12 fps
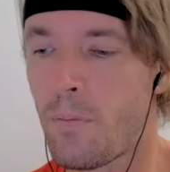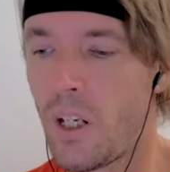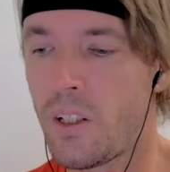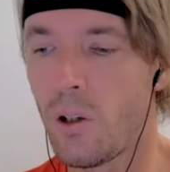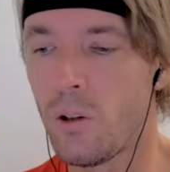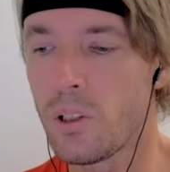
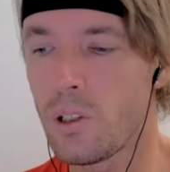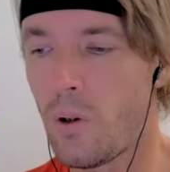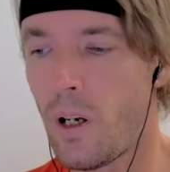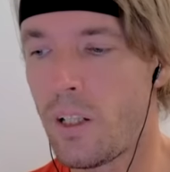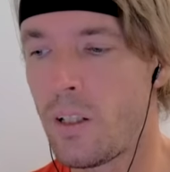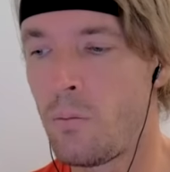It also
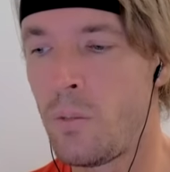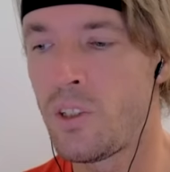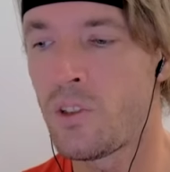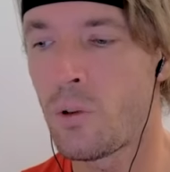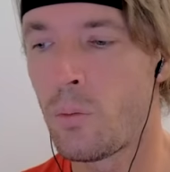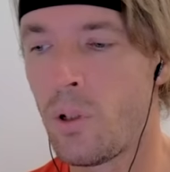had a
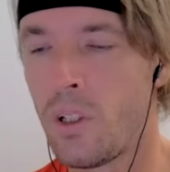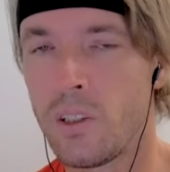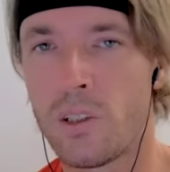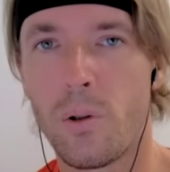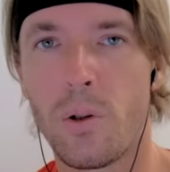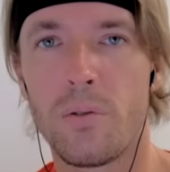miserable and
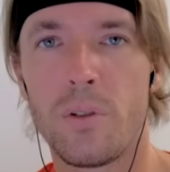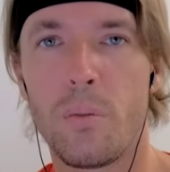sort of